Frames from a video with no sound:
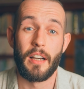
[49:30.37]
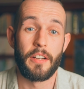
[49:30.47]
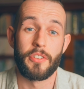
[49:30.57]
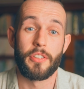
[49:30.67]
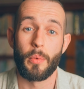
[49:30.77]
I
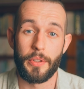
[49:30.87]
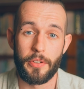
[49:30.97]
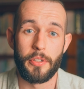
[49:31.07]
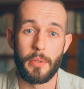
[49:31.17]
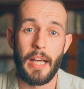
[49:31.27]
just don't want
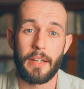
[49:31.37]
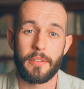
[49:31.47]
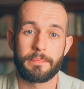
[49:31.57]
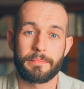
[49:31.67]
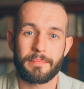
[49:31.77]
to do that.
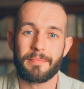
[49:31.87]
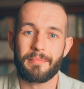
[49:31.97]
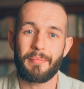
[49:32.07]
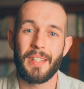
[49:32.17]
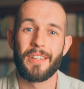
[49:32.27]

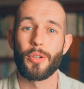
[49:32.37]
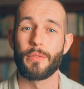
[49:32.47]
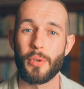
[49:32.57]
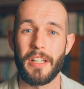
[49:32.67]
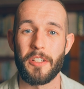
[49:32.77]
So
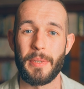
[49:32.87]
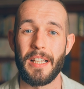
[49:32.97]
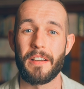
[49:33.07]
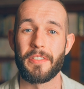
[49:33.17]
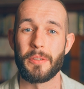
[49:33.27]
I've organized my
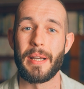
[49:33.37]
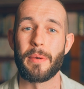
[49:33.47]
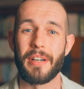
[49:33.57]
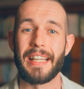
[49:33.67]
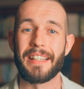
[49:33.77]
life in a way
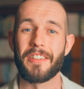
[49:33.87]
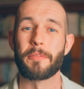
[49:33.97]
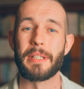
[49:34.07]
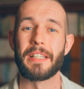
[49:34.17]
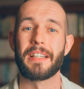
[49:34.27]
where I get to
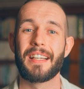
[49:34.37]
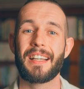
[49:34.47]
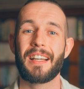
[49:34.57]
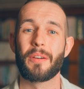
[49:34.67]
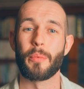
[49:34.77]
speak
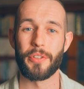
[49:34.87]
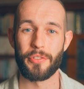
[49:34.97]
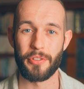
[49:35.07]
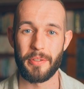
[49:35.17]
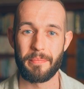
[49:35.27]
what's
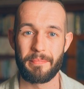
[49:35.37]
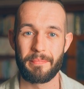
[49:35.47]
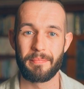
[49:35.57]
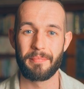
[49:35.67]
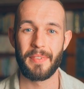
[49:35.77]
true.
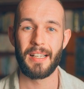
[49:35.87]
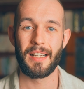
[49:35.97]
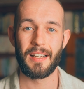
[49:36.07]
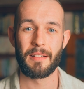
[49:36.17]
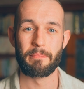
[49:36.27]

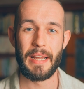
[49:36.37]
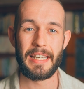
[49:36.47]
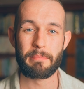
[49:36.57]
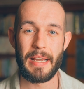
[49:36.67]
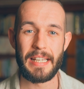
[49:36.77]

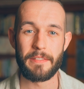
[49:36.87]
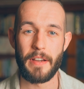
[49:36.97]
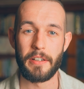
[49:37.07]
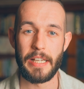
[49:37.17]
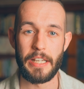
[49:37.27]
Many, many
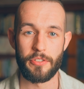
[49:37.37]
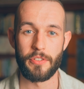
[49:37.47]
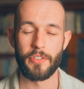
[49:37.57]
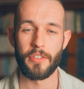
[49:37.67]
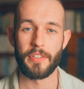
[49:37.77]

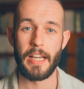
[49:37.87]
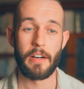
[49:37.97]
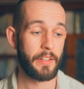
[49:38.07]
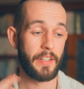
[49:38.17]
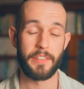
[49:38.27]
variations just there
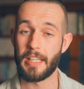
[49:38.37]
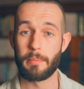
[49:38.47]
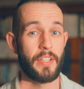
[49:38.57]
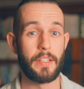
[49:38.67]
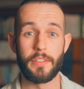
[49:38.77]
on the
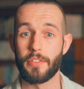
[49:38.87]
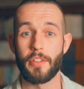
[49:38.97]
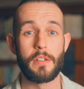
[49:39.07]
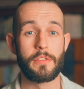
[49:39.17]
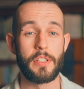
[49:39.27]
same sentence
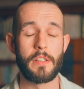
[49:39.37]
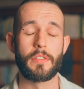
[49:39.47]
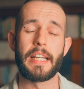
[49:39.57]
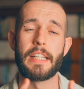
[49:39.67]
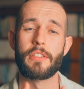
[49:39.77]
over and over
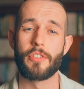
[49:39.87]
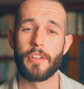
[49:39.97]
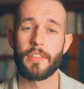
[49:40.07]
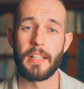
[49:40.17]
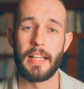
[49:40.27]
again.
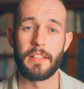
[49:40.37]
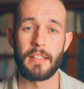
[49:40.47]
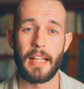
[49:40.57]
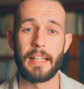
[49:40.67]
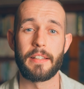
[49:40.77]
Just let
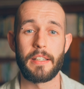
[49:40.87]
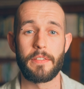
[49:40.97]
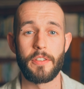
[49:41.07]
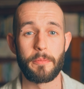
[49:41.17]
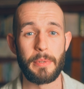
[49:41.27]
it land.
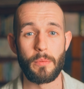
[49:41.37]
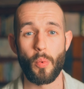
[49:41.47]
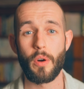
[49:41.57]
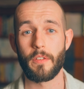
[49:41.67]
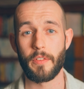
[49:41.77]
If there's been
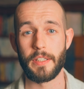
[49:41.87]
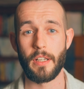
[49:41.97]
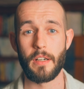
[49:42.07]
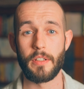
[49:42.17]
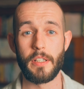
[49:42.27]
one thing
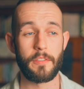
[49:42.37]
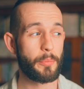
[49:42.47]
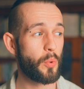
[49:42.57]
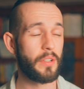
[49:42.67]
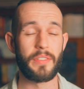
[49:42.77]
that I've learned
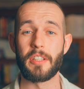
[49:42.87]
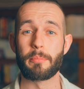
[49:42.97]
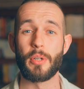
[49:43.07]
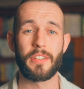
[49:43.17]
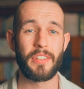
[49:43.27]
from all of these
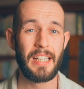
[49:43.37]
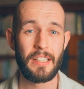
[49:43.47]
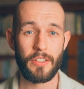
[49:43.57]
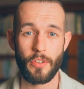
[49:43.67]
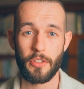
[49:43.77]
books,
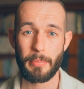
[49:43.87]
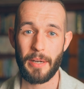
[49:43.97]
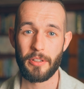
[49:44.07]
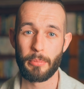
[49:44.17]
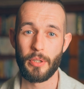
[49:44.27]
it's not
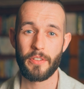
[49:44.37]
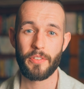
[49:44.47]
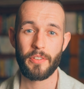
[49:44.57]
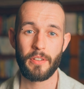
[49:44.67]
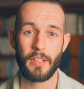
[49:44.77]
about the books.